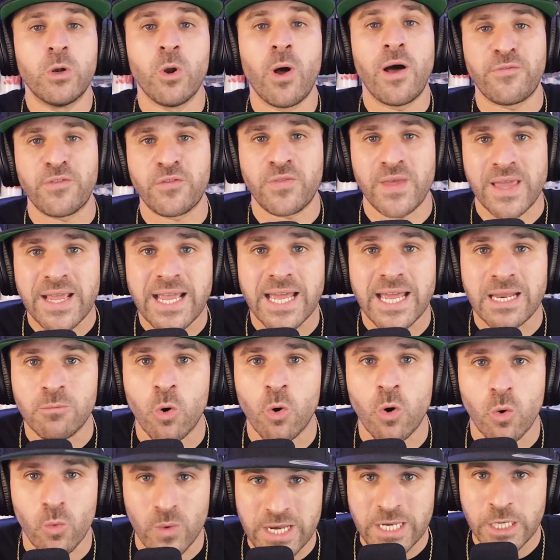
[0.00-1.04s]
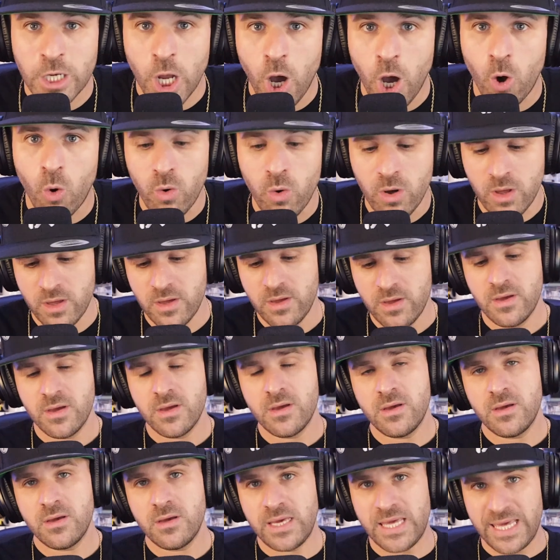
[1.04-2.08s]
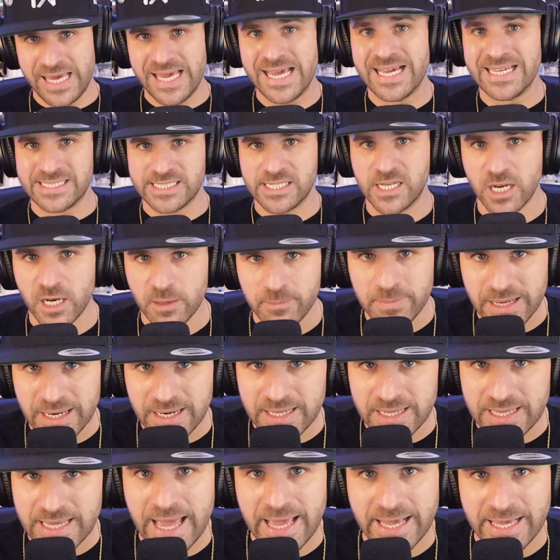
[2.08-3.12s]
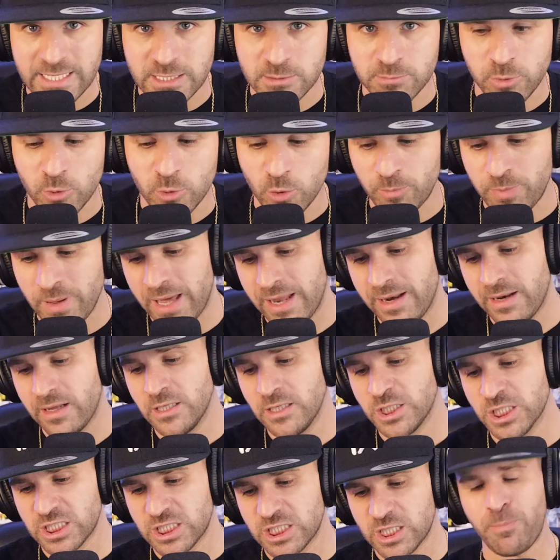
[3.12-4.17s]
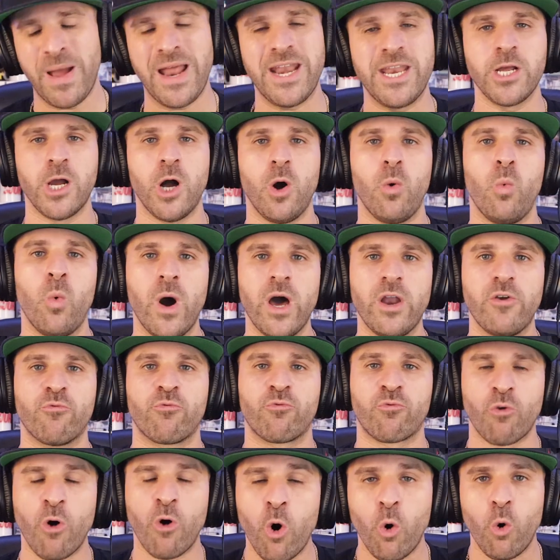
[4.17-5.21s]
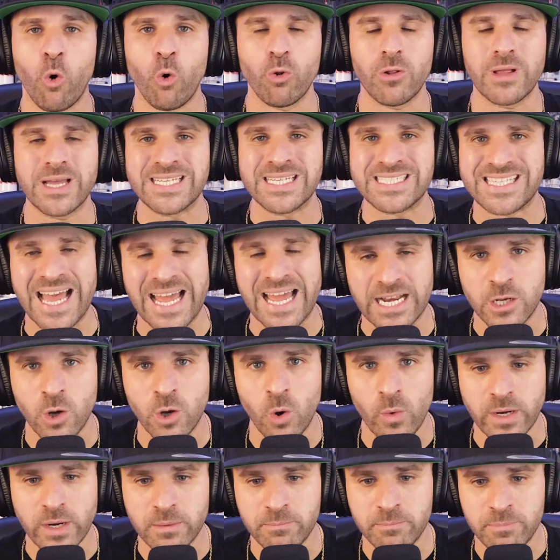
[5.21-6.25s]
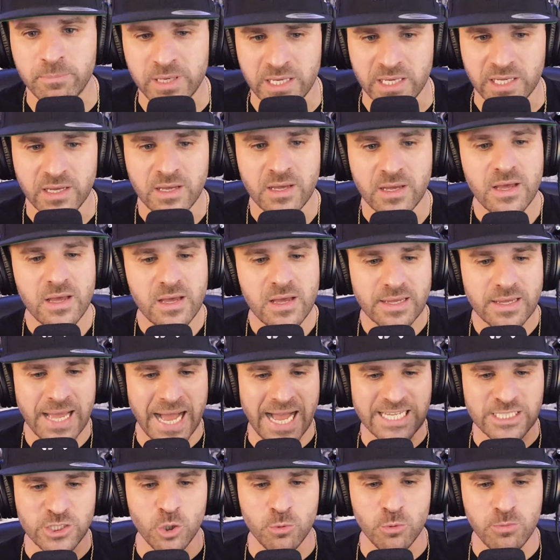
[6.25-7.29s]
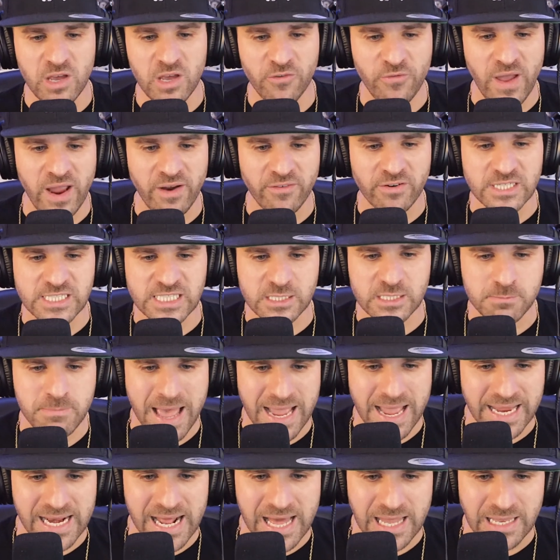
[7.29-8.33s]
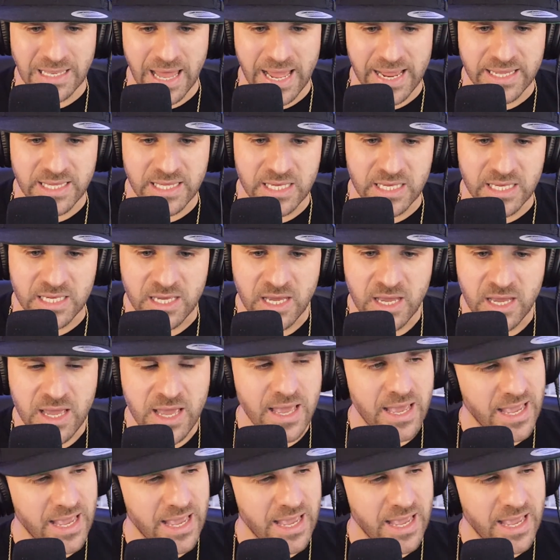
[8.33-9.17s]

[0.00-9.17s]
don't have to think anymore. We know he is going to be in the Yankees bullpen, just depending on what role is that going to be. Guys, do me a favor. Smacky that likey.